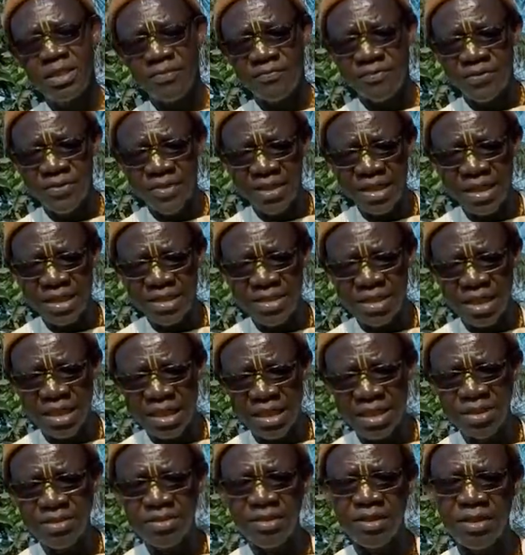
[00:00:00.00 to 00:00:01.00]
devotees and
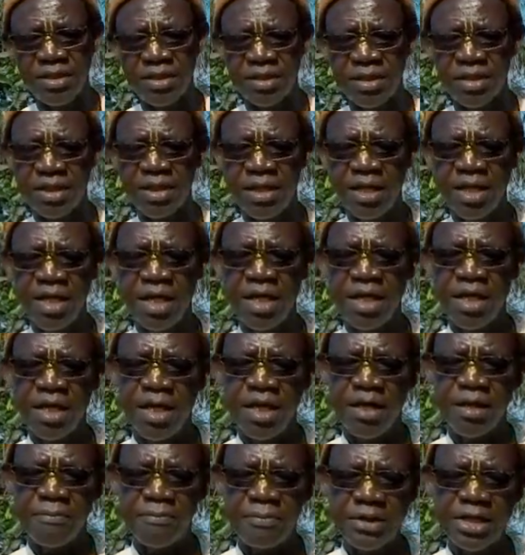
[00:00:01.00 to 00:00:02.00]
ISKCON
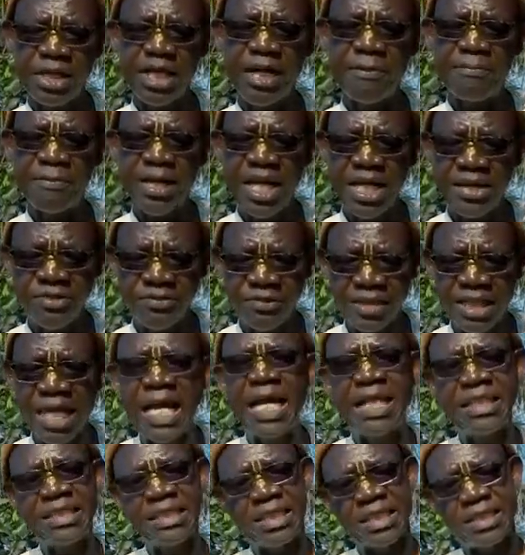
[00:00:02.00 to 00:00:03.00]
become
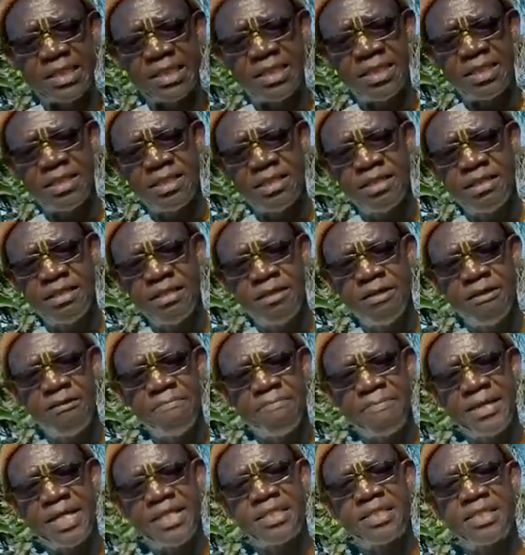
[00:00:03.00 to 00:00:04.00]
educated
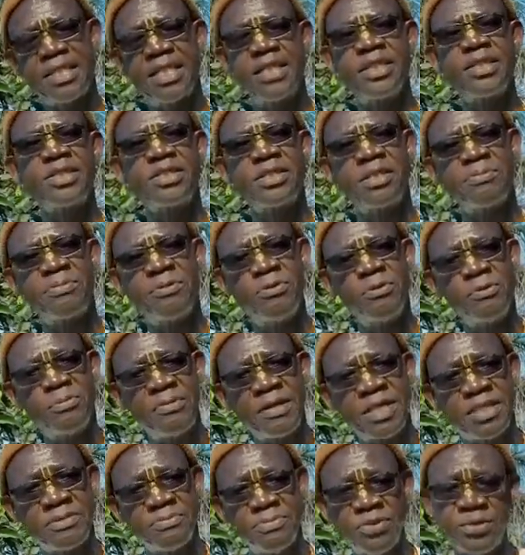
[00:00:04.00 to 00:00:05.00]
by studying Srila
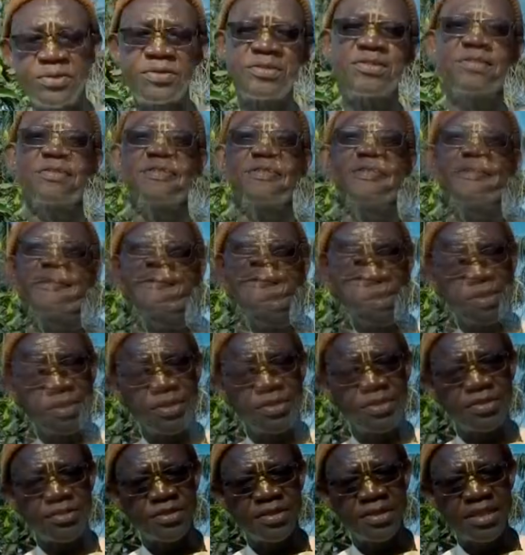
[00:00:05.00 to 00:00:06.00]
Prabhupada's books.
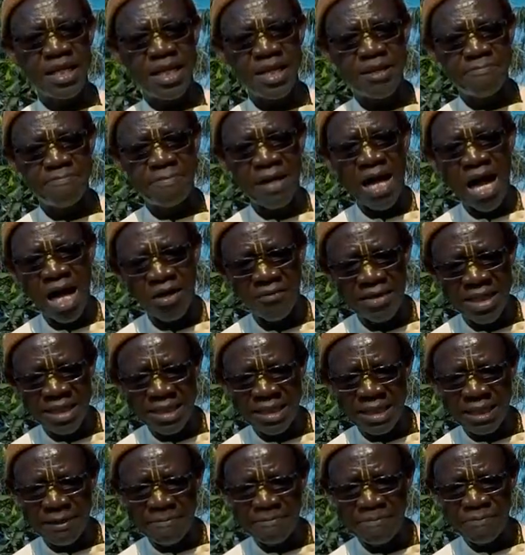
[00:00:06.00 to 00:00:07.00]
To study
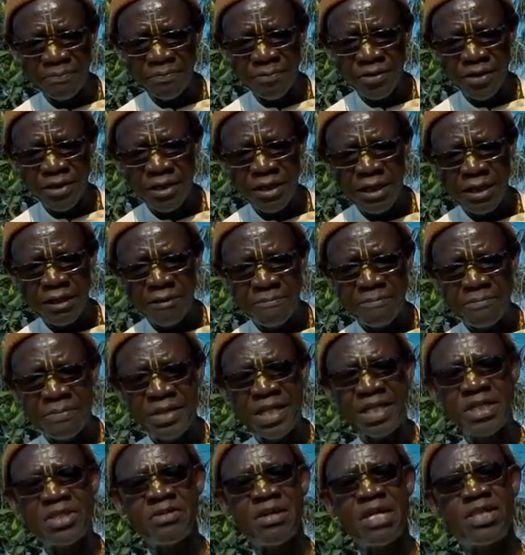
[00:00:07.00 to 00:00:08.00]
Bhagavatam
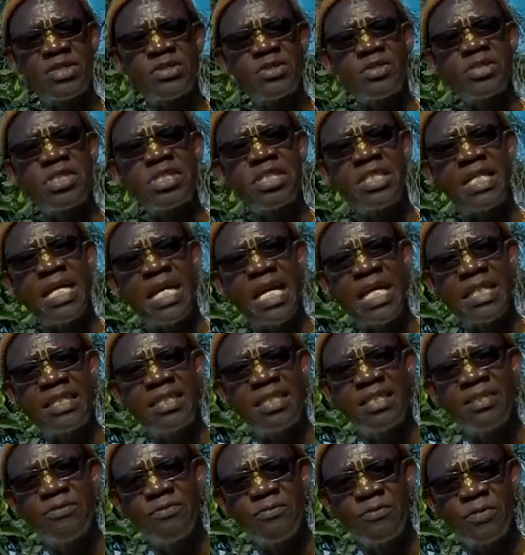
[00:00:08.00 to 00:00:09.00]
means to associate
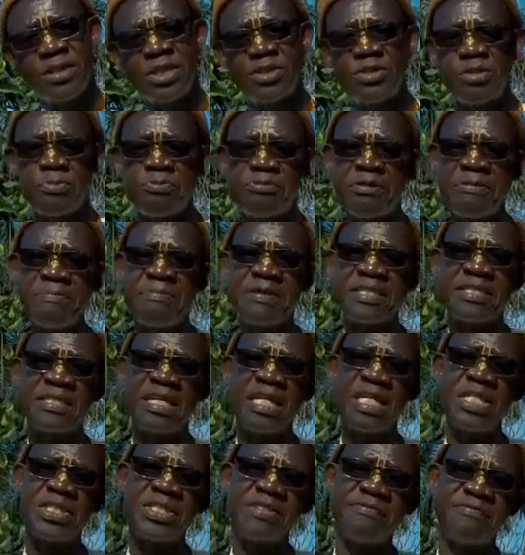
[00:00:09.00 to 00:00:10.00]
with the Supreme
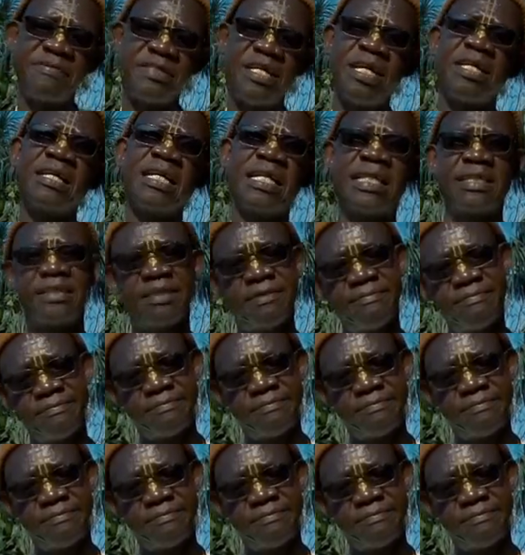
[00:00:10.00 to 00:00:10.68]
Personality of Godhead.